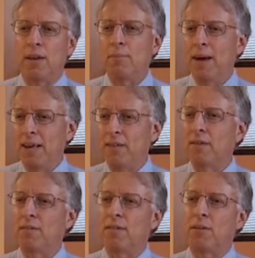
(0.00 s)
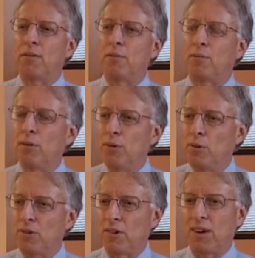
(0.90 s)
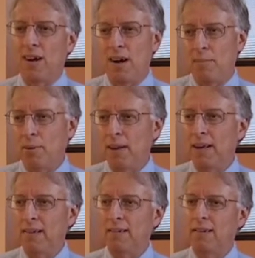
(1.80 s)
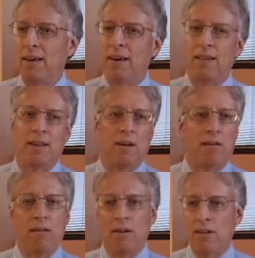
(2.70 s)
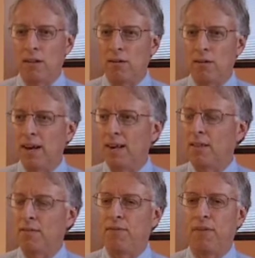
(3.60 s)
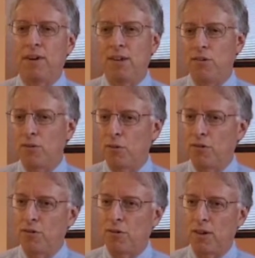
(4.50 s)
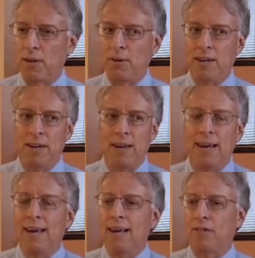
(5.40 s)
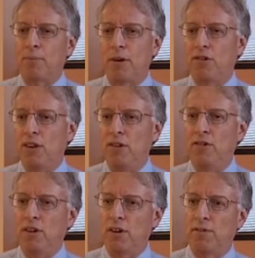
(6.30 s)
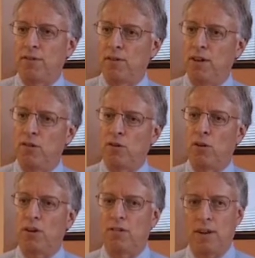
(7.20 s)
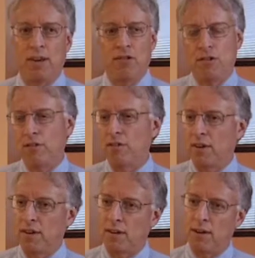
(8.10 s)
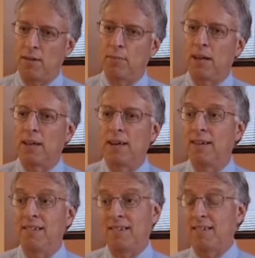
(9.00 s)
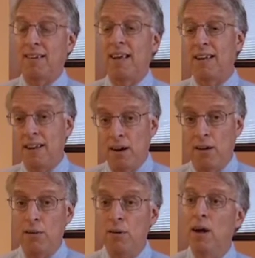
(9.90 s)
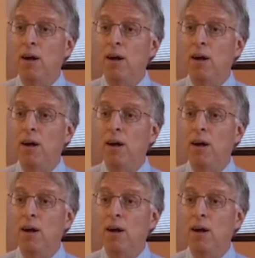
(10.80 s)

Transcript: They make the rules are complex. They're hard to locate. The funding sources are limited. It's much easier for these organizations and governmental entities to say no